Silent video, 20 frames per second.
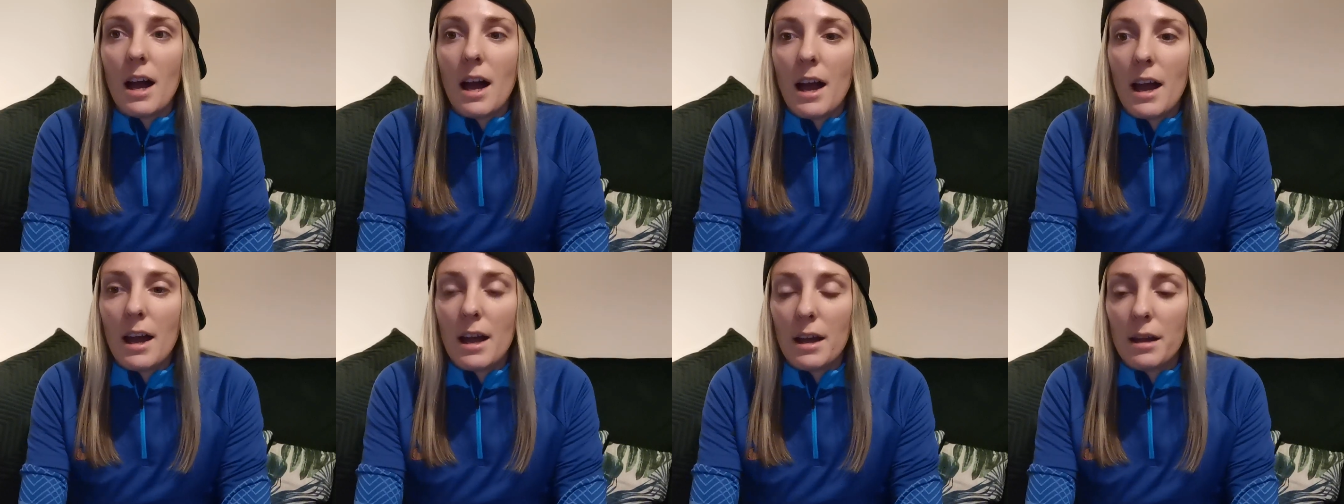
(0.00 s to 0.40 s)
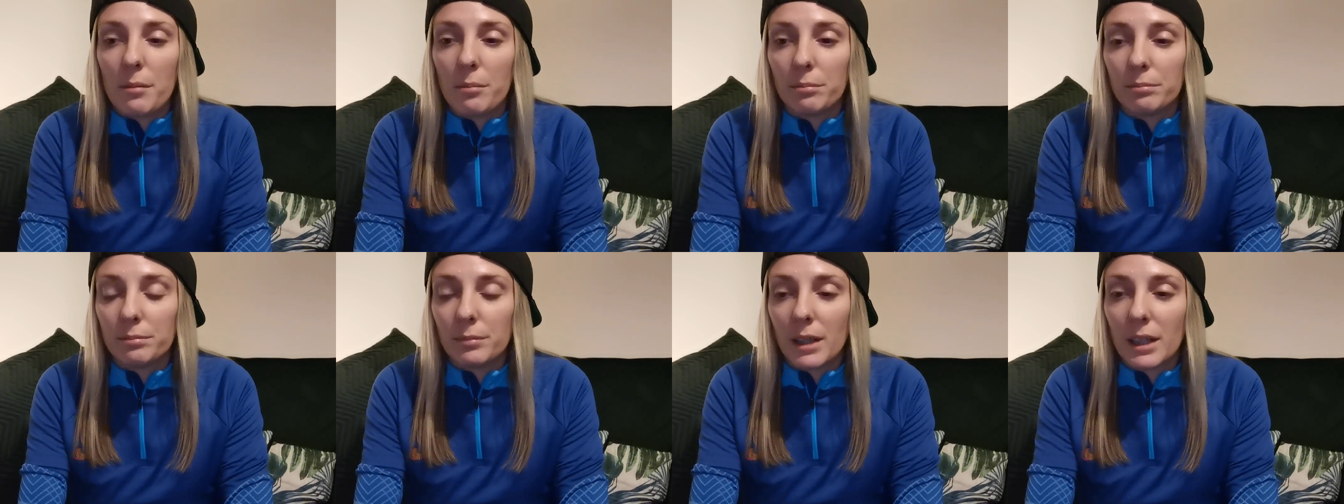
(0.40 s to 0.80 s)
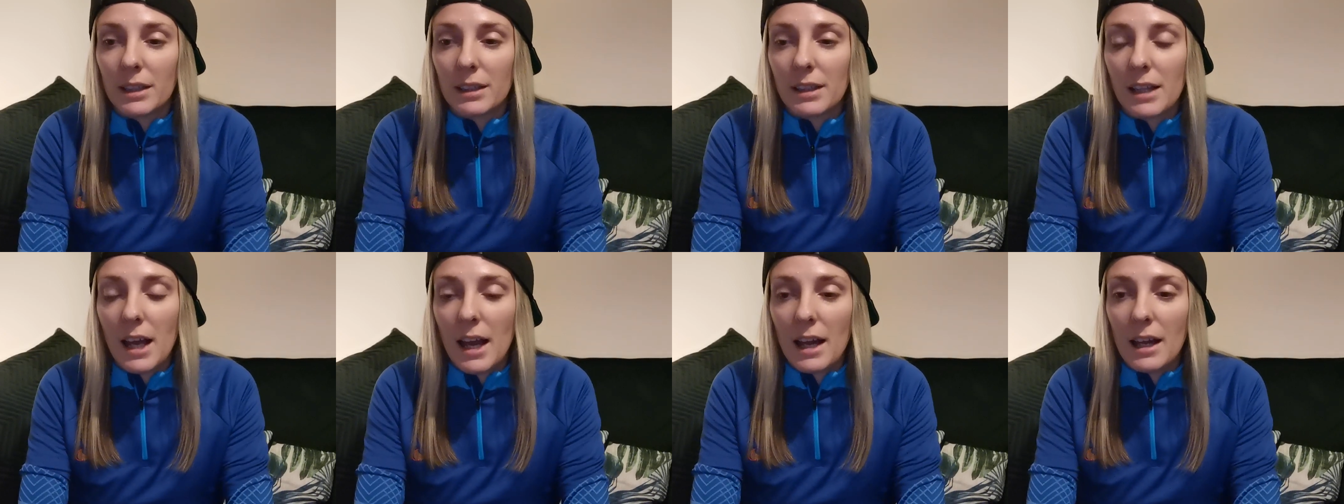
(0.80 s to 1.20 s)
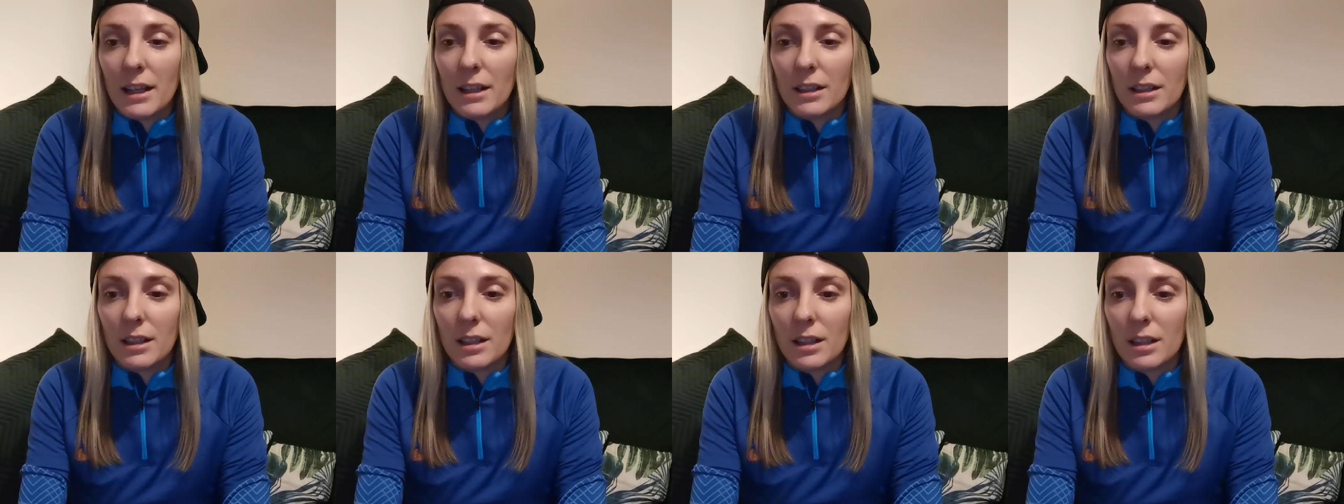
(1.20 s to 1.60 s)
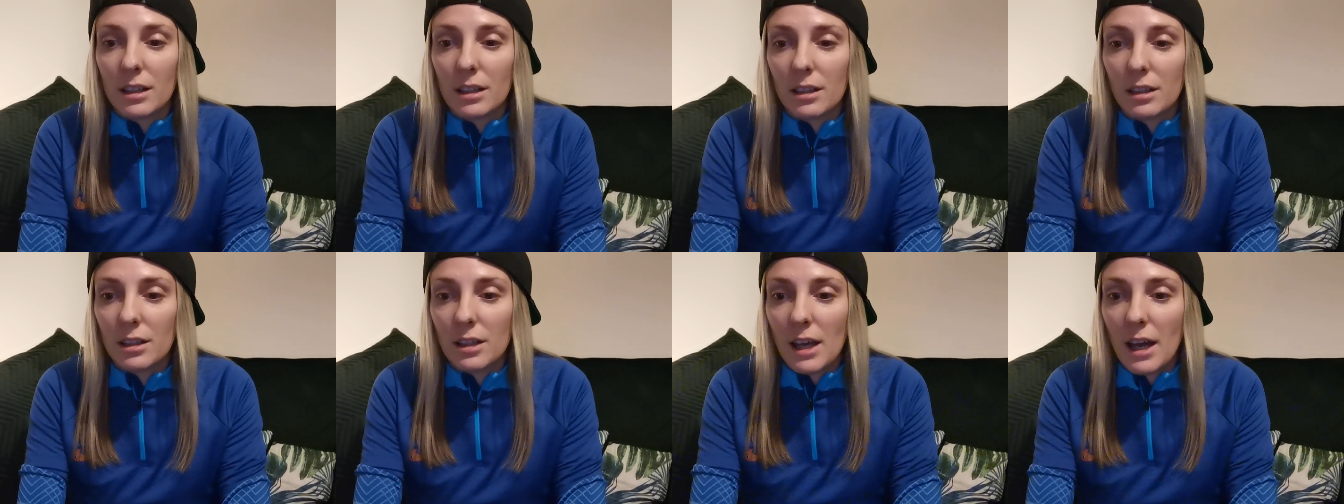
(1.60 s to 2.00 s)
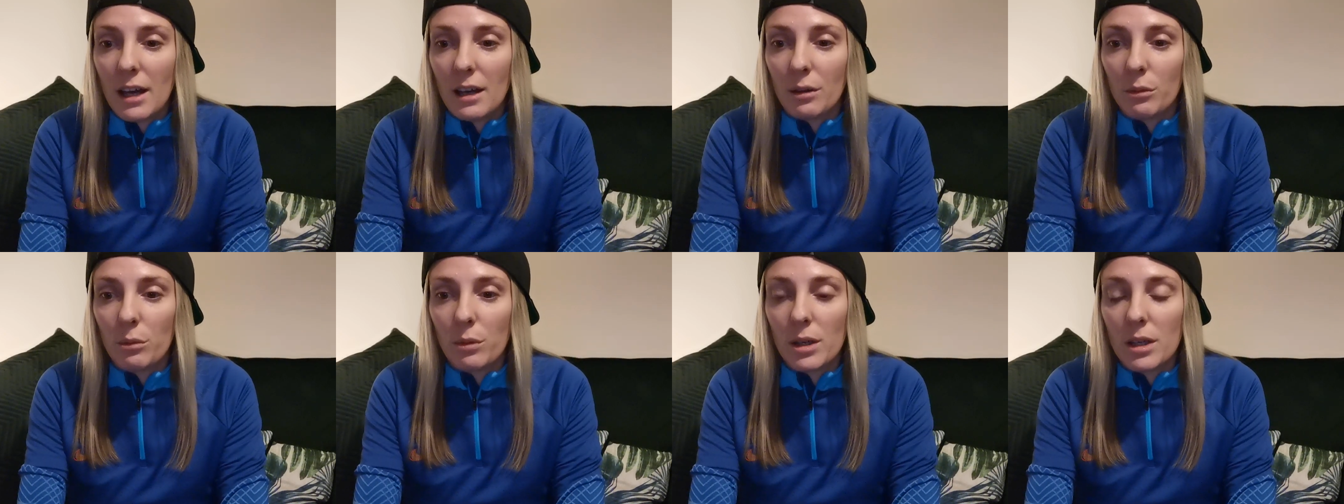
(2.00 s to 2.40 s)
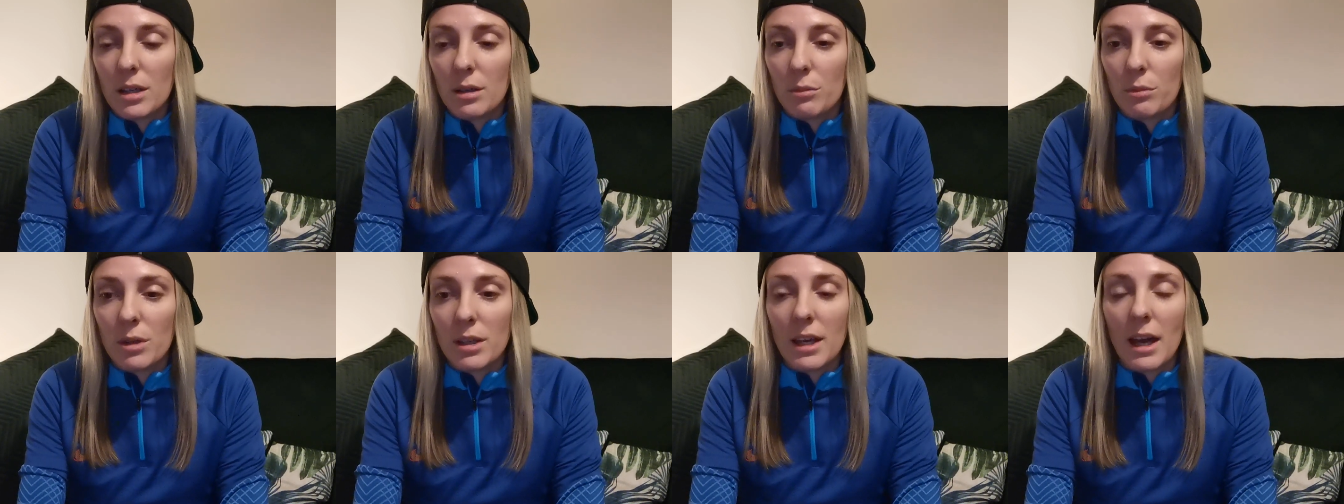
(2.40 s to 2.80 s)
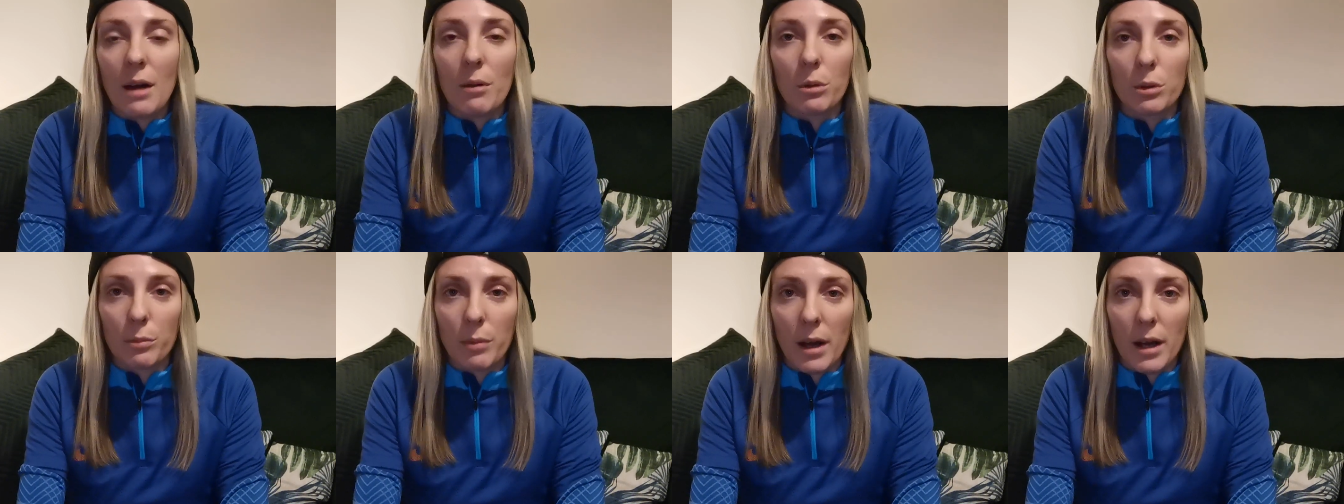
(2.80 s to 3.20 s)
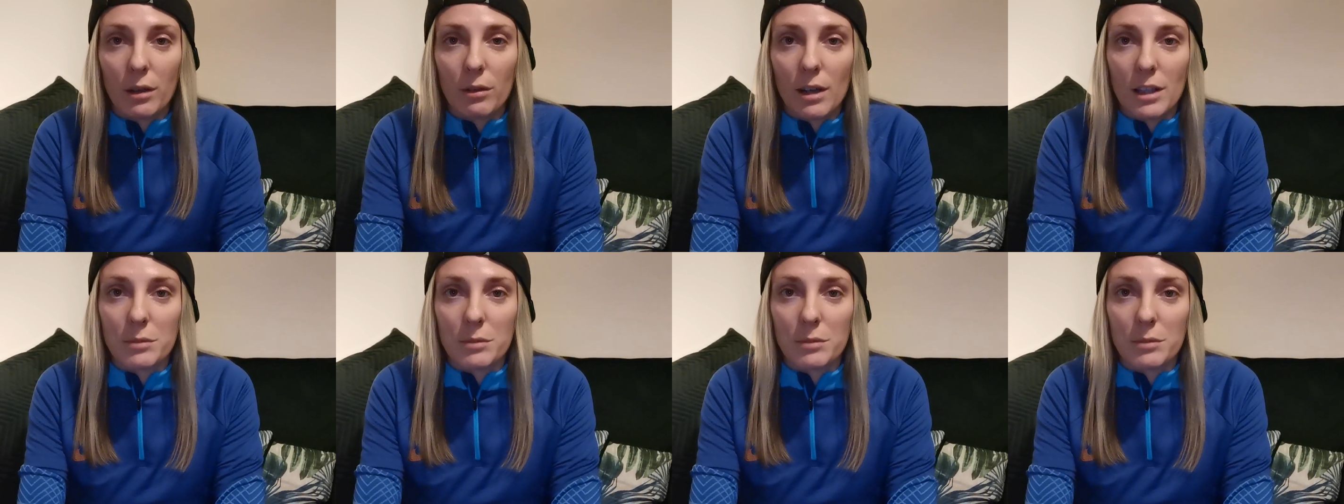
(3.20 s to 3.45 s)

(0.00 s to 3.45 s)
Um, and then yeah, we, we get one back.